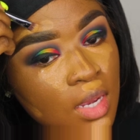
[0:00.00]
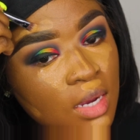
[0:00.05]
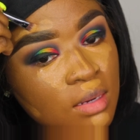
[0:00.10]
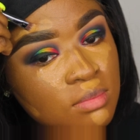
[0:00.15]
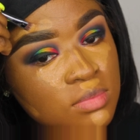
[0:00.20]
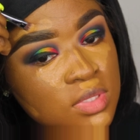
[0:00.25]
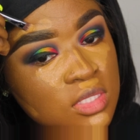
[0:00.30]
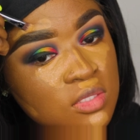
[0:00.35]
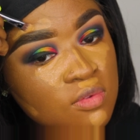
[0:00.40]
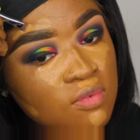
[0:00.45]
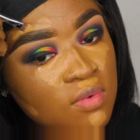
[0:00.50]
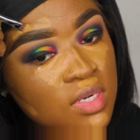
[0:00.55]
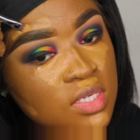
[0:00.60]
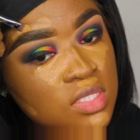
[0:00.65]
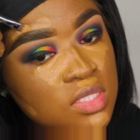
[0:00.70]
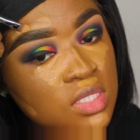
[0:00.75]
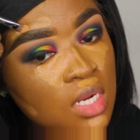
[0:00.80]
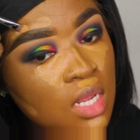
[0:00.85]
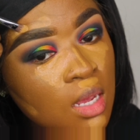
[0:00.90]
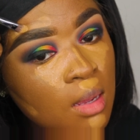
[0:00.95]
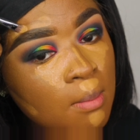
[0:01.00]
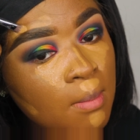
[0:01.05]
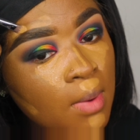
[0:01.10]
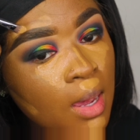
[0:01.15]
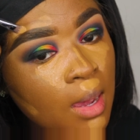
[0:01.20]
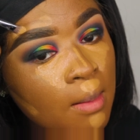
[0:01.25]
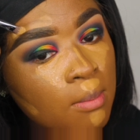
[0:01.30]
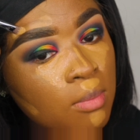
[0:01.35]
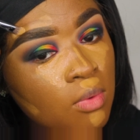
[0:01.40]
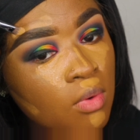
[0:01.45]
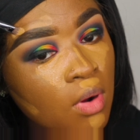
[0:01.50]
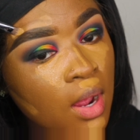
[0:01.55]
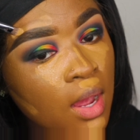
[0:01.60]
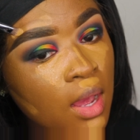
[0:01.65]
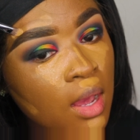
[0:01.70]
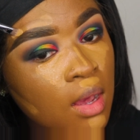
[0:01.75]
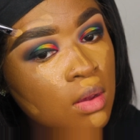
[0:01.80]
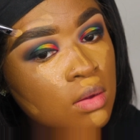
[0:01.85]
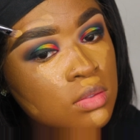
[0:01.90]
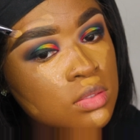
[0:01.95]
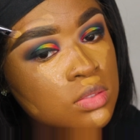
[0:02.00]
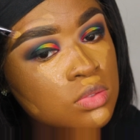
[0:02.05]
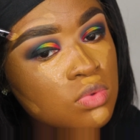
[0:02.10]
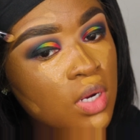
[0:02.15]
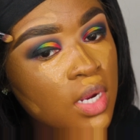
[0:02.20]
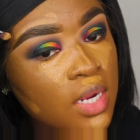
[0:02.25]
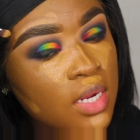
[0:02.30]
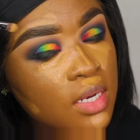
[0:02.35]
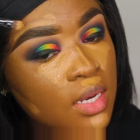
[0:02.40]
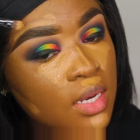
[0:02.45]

I'm just finishing up my brows right